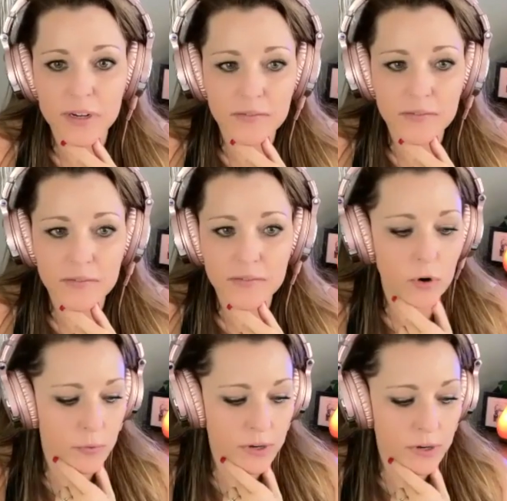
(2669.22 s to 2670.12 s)
to bring
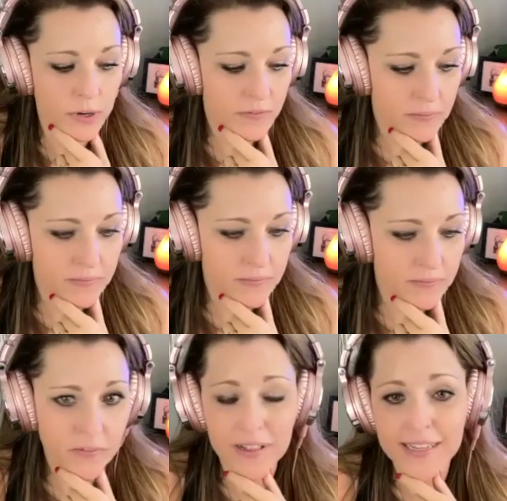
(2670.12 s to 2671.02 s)
forward
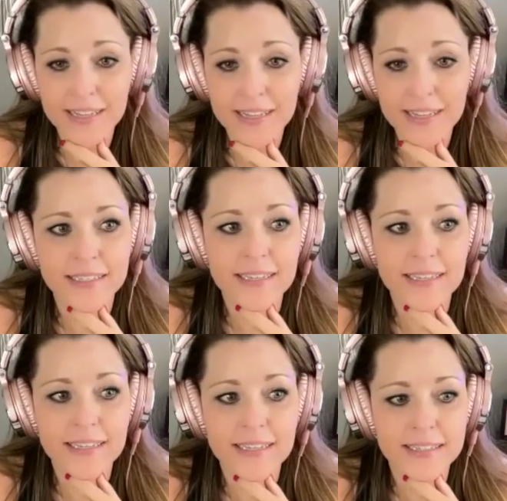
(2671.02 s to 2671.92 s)
from from all of
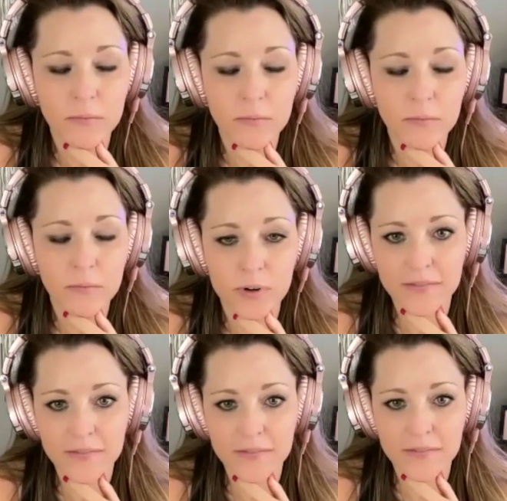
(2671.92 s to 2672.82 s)
this is is the
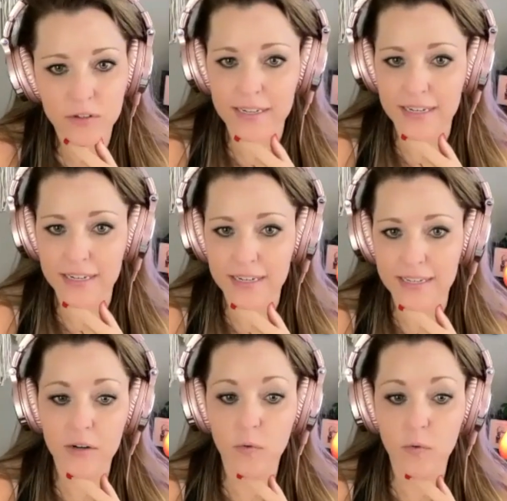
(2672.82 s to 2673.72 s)
importance of
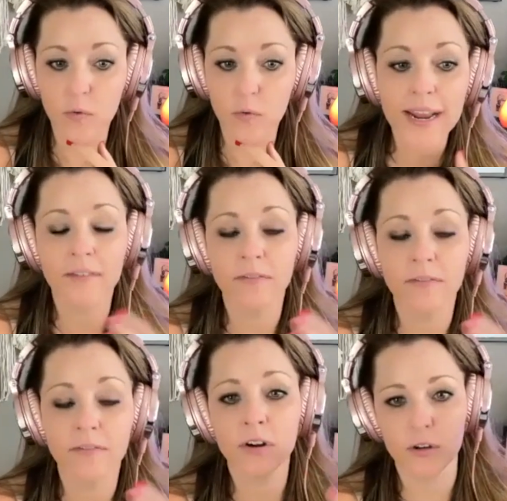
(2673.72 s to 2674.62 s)
neutrality and
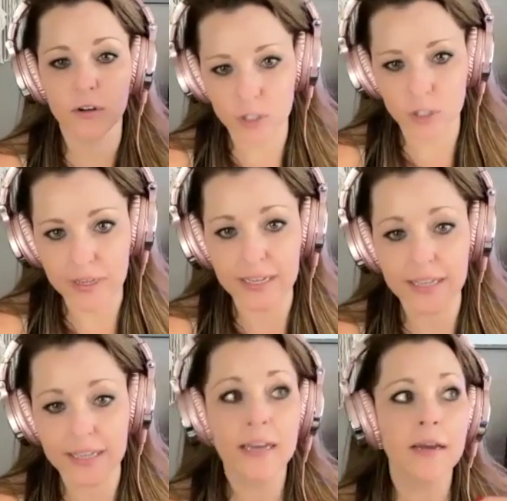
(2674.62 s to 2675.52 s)
whatever yeah. you're
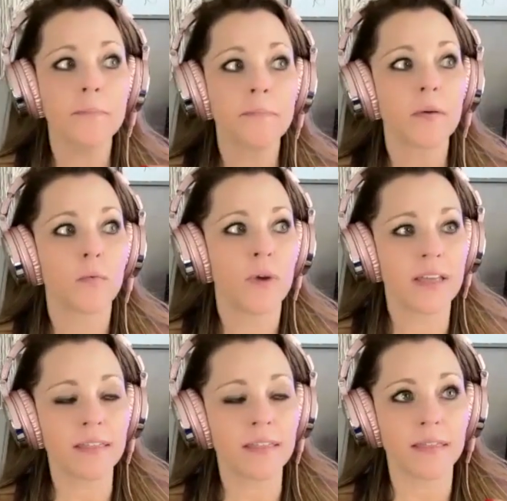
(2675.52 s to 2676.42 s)
doing
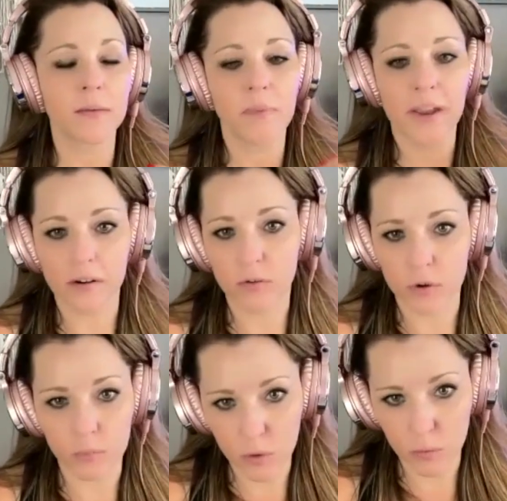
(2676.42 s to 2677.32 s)
with the
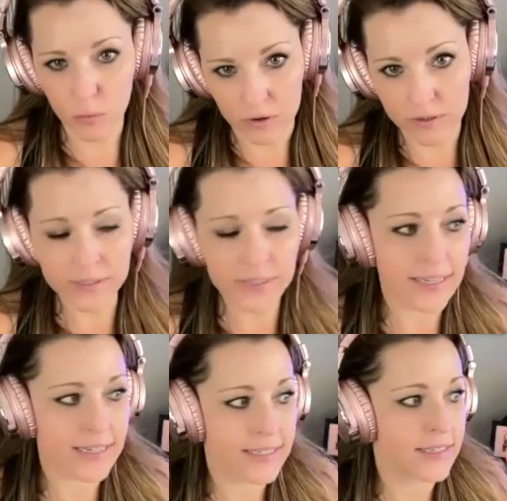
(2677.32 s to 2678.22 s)
paranormal world
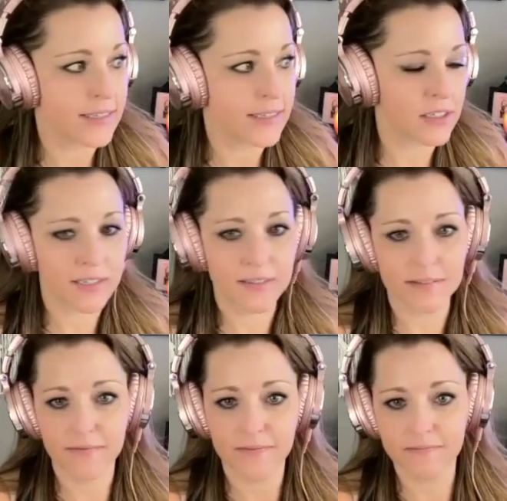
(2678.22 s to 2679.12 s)
is just
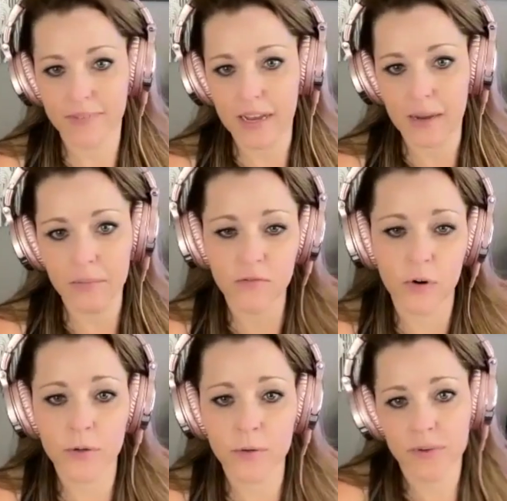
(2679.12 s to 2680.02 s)
coming
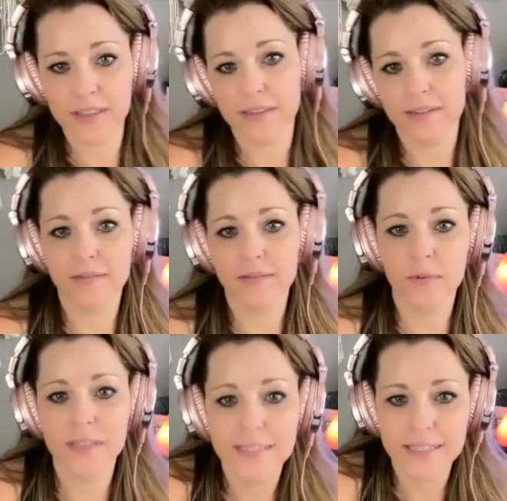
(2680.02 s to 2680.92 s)
forward with a
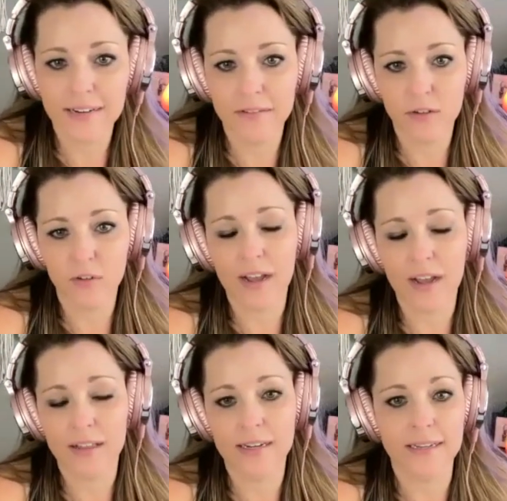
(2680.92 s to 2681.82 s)
with a state of
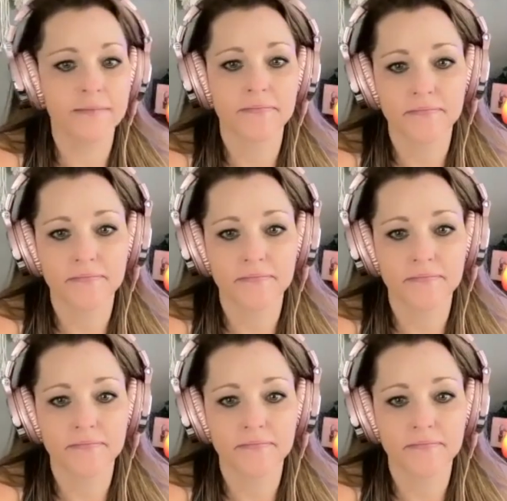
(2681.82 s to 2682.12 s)
neutrality.